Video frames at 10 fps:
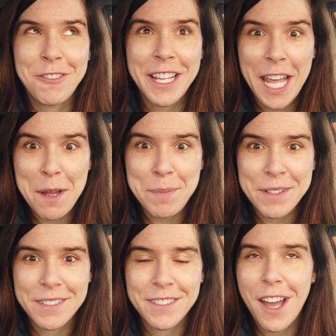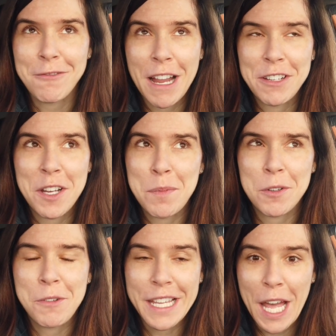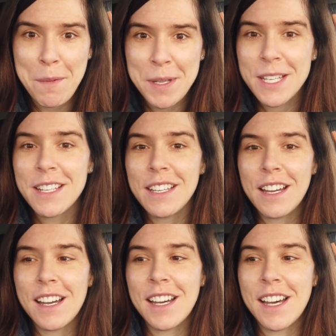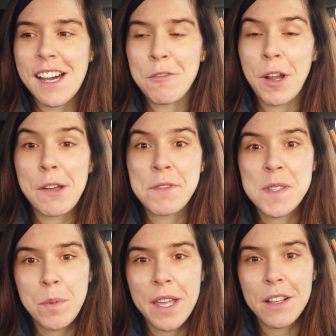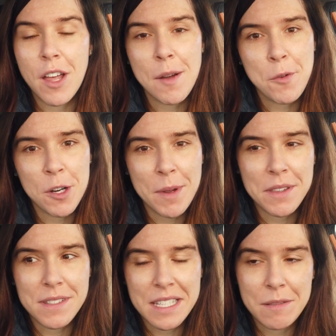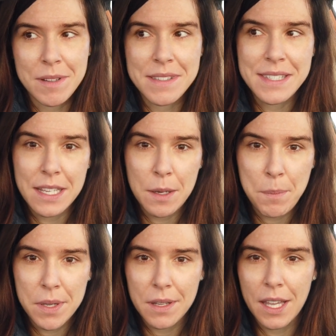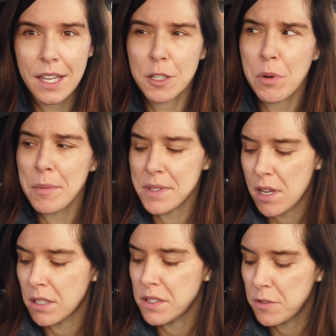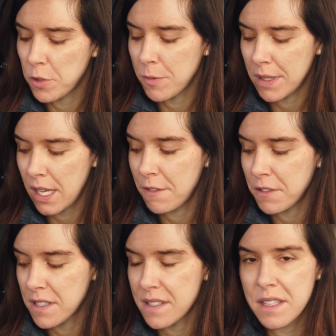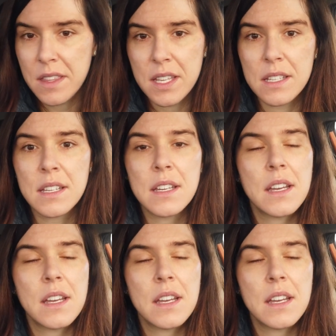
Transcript: recap, not roundup, recap, uh, where I will explain a lot more about the TMS dip, and I'll probably talk to you more about the efficacy thing,